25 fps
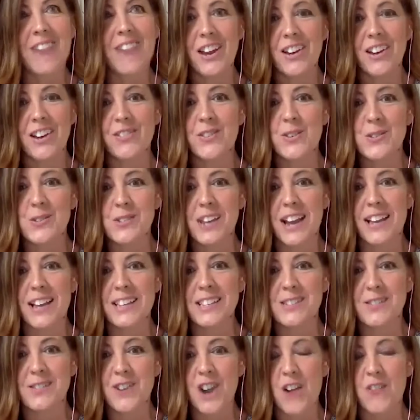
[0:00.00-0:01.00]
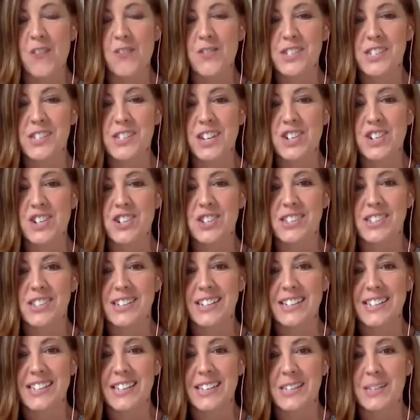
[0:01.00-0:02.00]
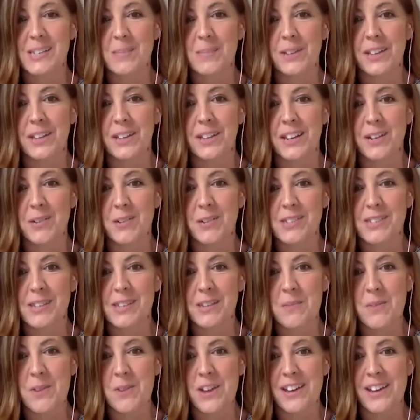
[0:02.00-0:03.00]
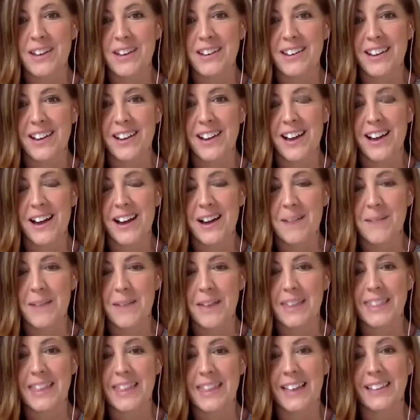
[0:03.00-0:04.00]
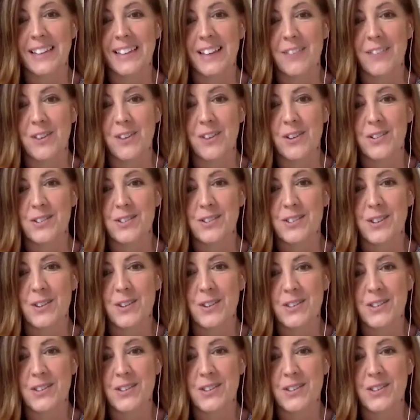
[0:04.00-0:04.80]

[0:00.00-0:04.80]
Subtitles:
those kinds of conversations and accessibility with someone at that level. So it's